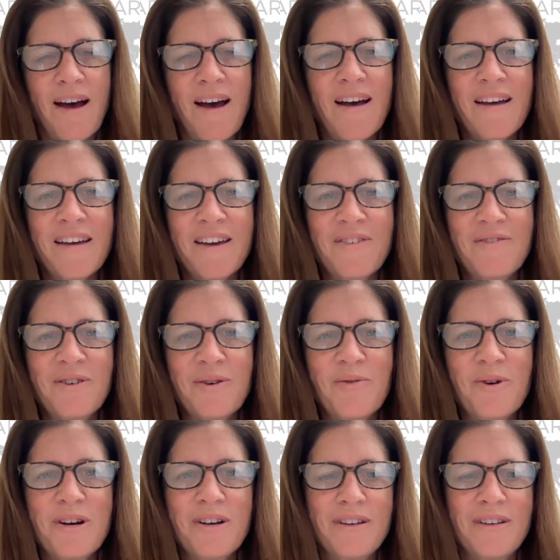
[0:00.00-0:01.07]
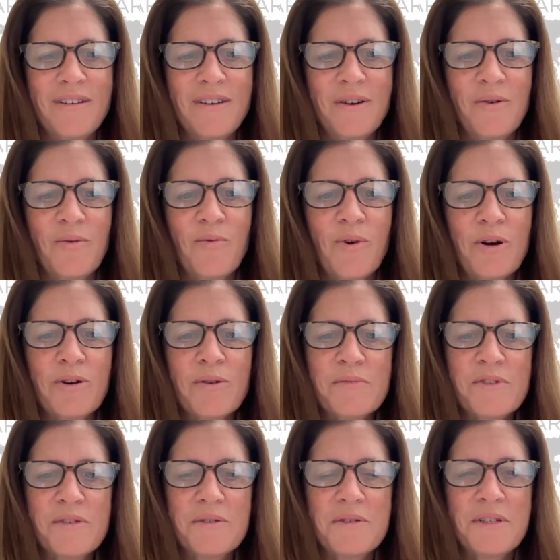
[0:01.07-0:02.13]
Hi, everyone. Welcome
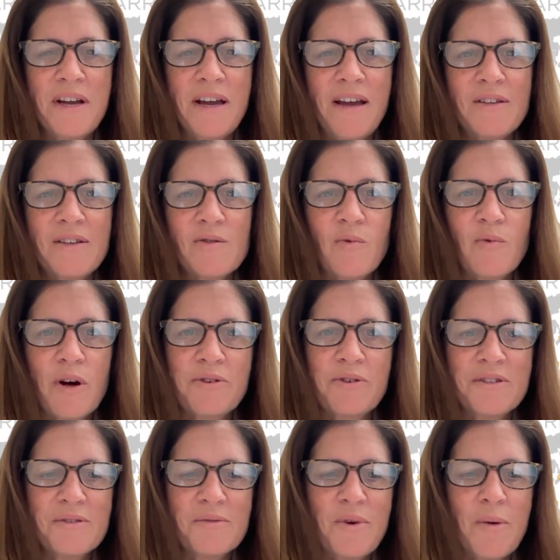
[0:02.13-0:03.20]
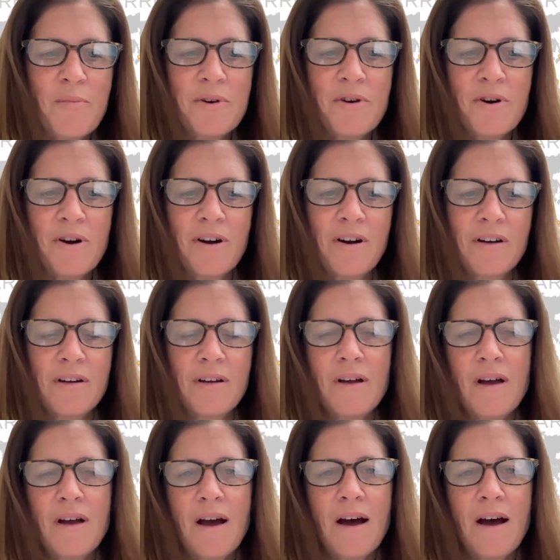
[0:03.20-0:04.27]
to today's wellness webinar.
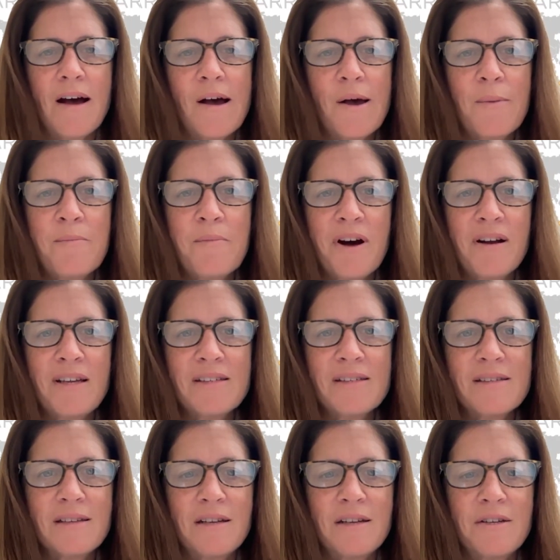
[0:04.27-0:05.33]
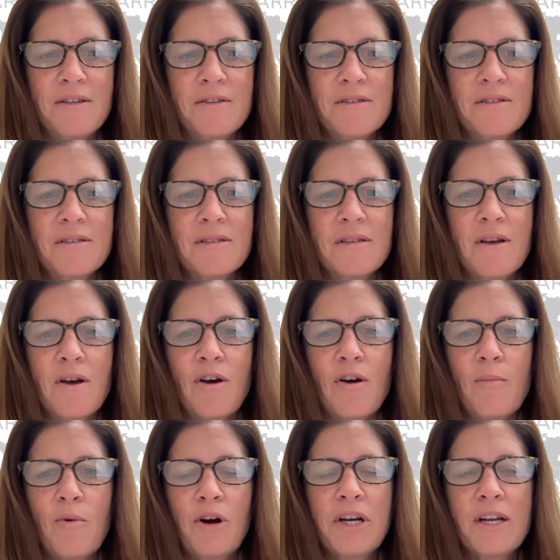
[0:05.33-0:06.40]
I'm Bonnie Siddons,
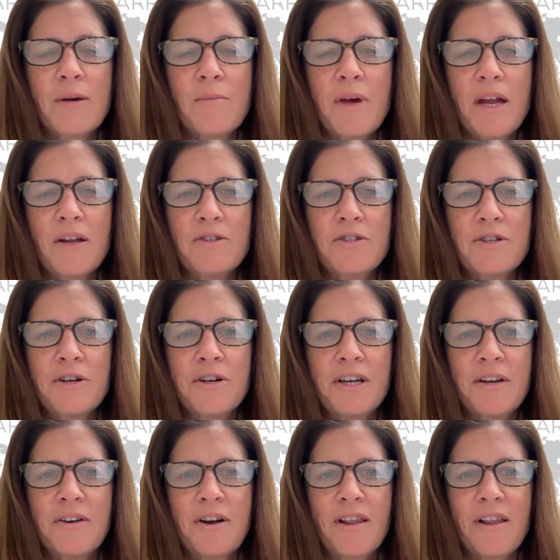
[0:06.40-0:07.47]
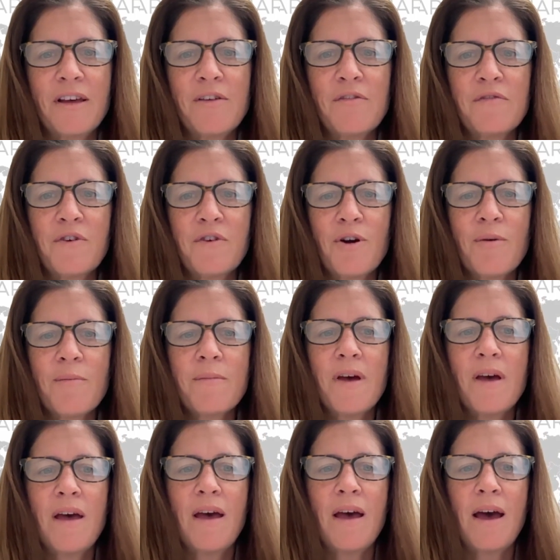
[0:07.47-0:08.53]
a marketing manager here at Life Farm,
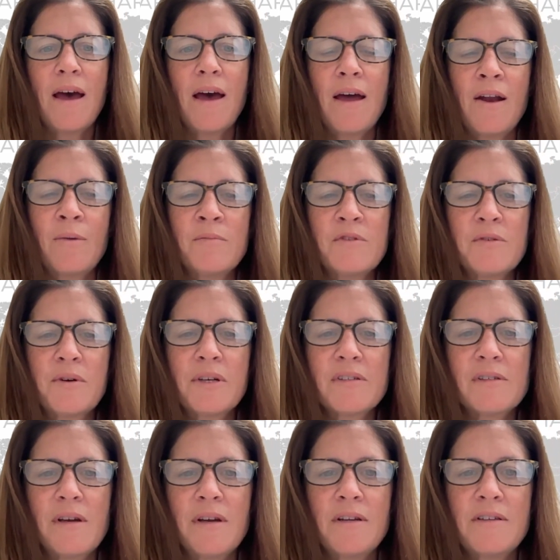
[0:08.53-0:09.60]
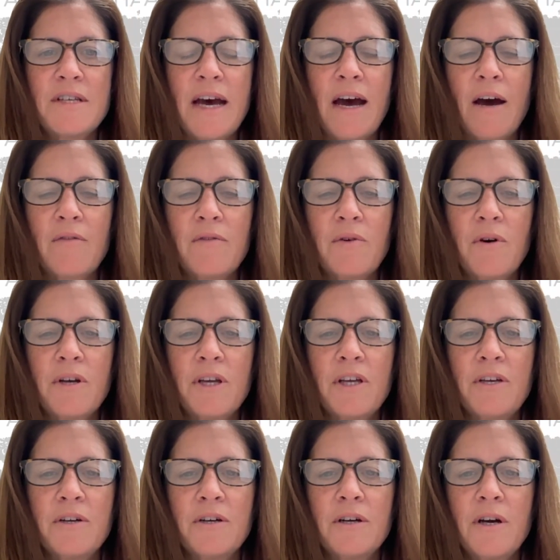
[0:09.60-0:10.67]
and I'm so excited to have you all
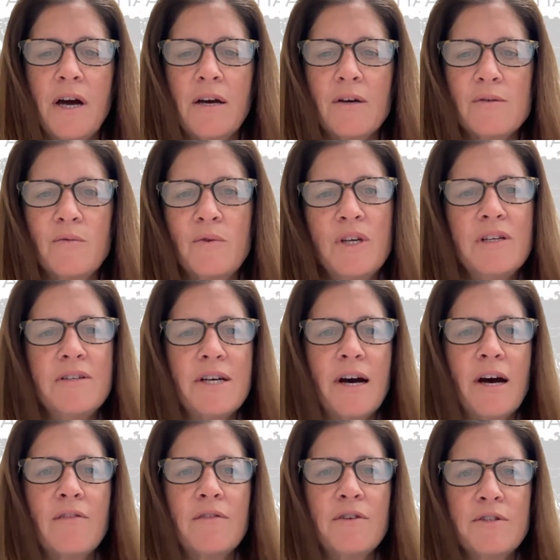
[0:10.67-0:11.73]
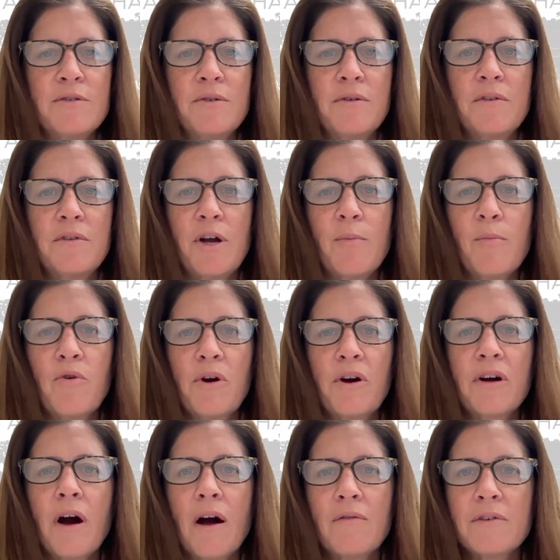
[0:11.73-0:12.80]
here as we dive into a very
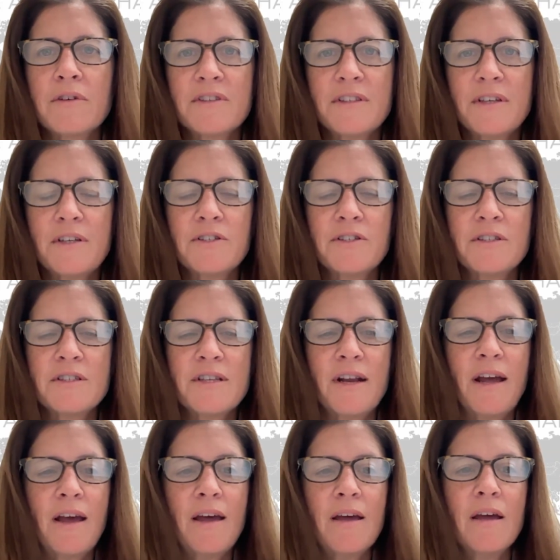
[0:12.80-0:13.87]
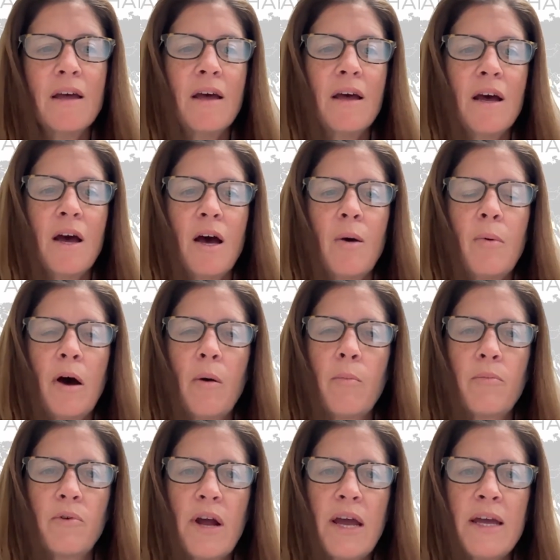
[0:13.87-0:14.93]
important conversation today
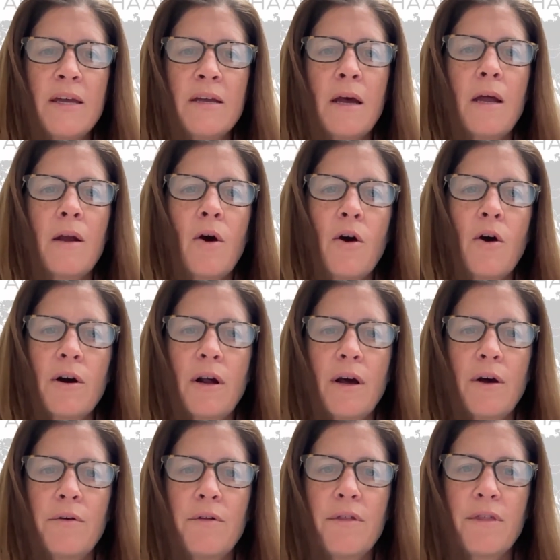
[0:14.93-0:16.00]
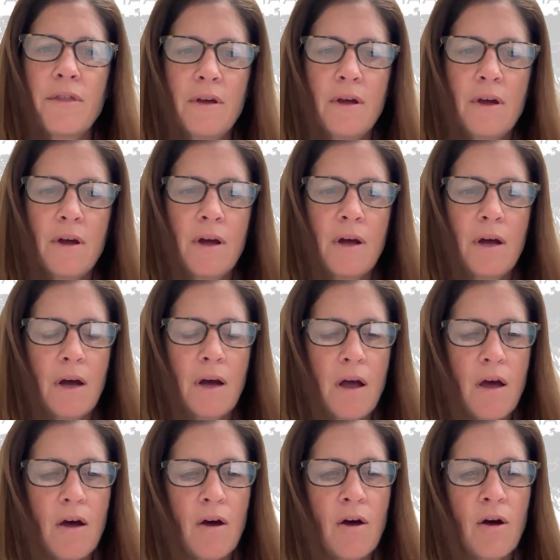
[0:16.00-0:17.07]
about brain and heart health.
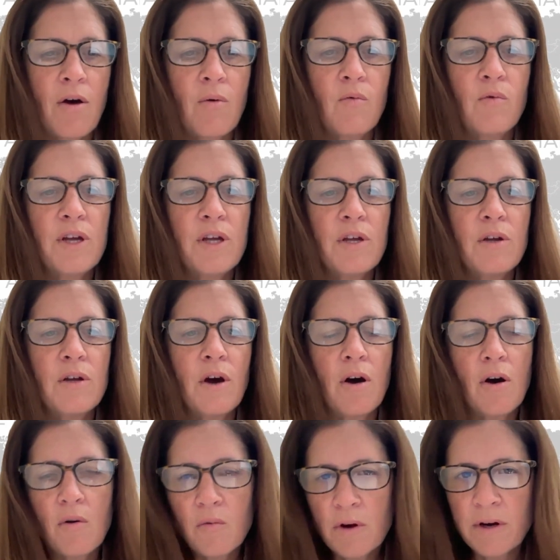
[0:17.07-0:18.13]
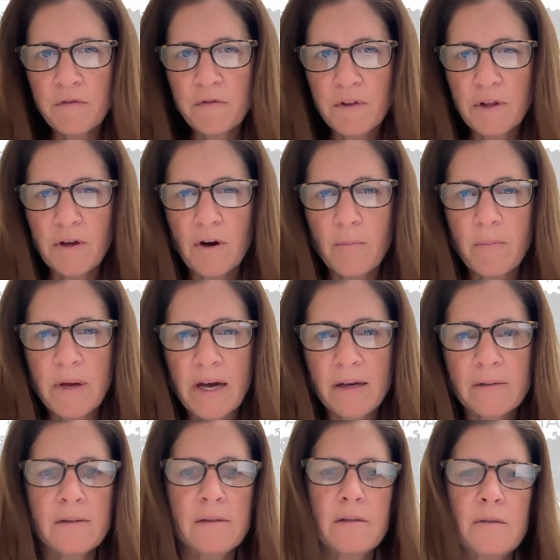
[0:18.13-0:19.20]
We all want to feel our
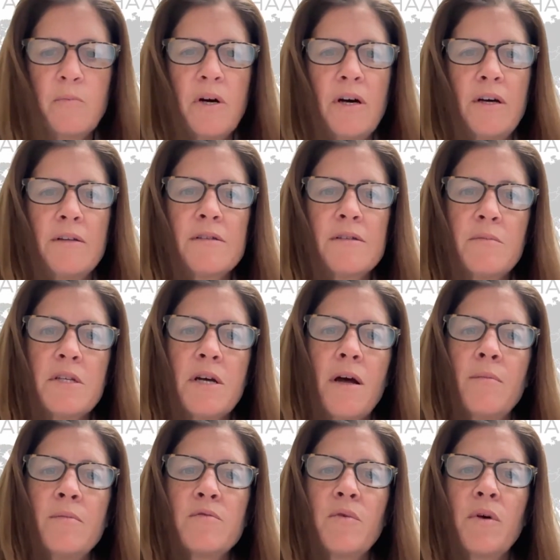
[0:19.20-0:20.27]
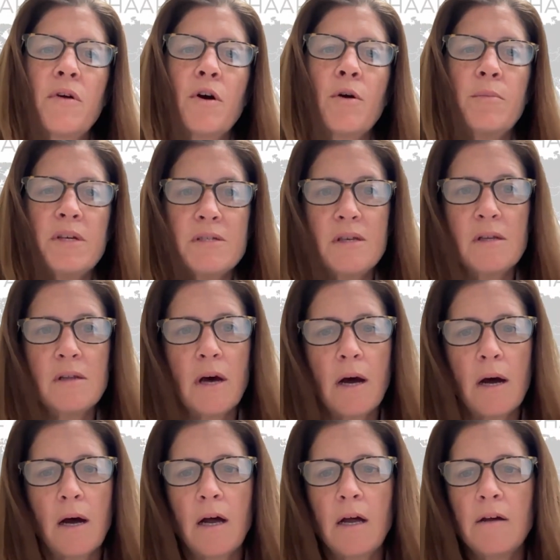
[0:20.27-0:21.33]
best, but sometimes with our busy
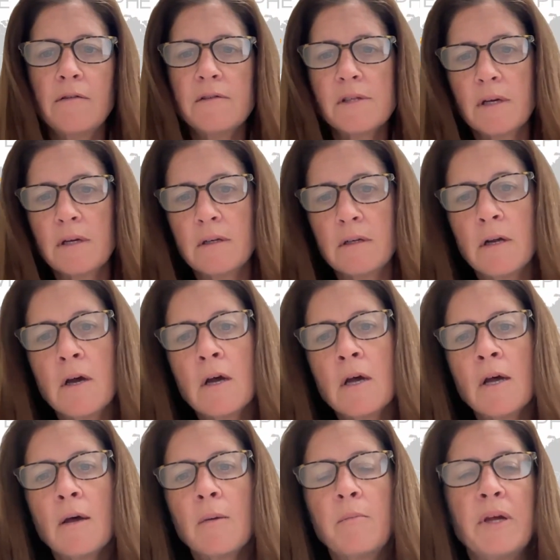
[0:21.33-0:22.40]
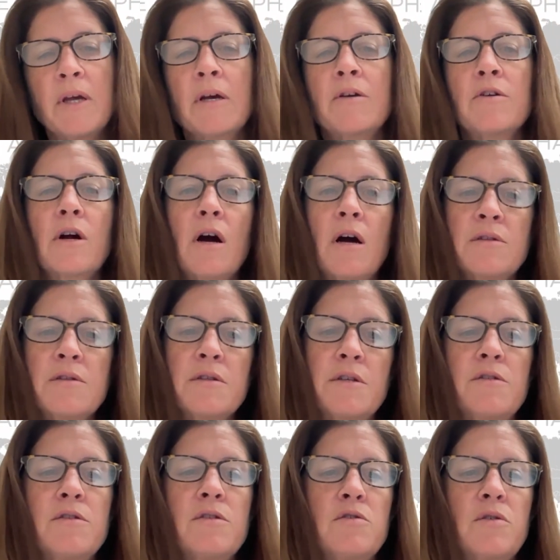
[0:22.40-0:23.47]
lives and being under
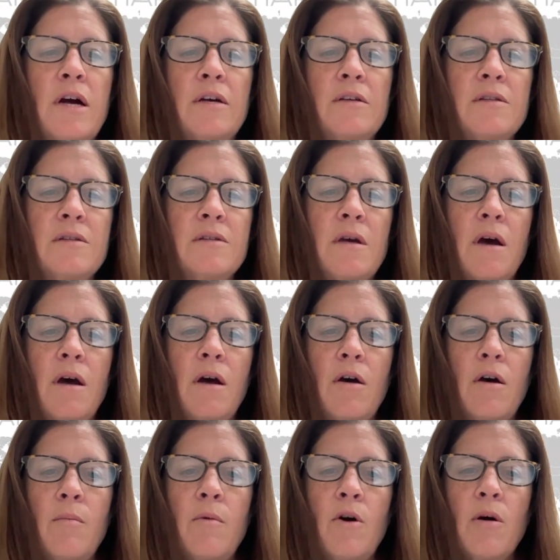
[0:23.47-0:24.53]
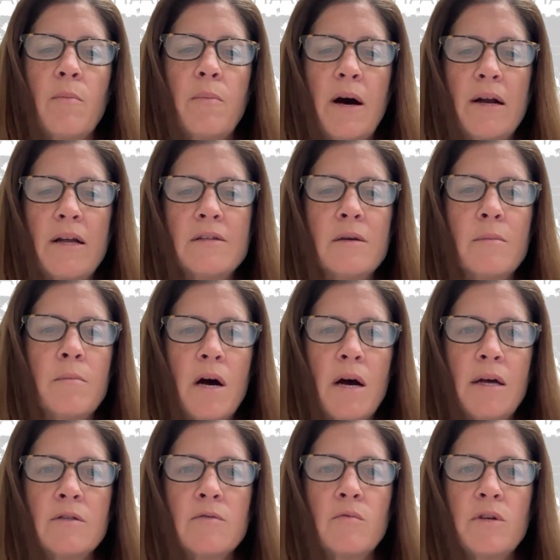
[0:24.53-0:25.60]
constant stress, our bodies and
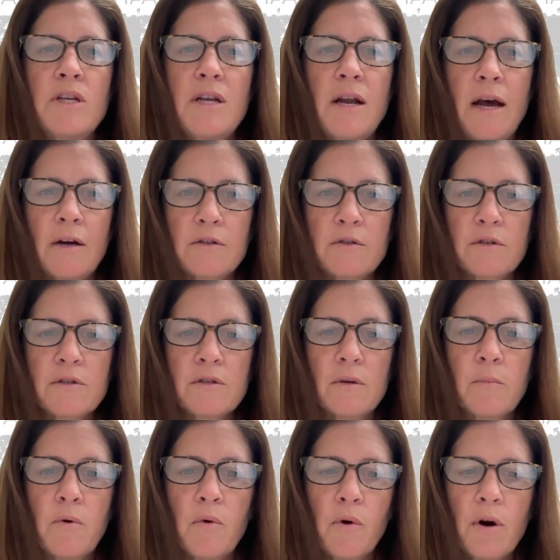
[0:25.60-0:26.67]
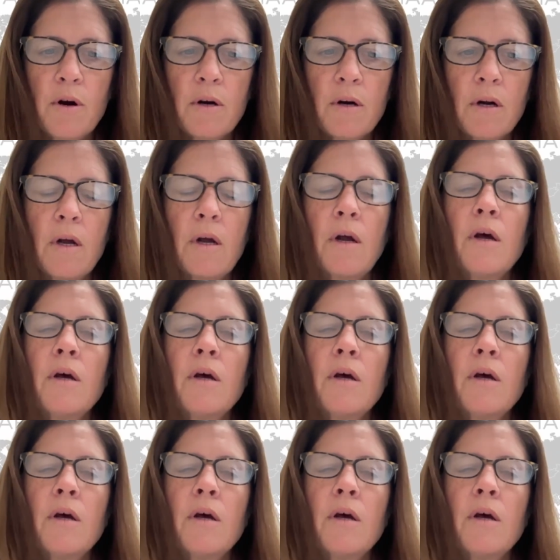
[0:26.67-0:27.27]
minds will need extra support.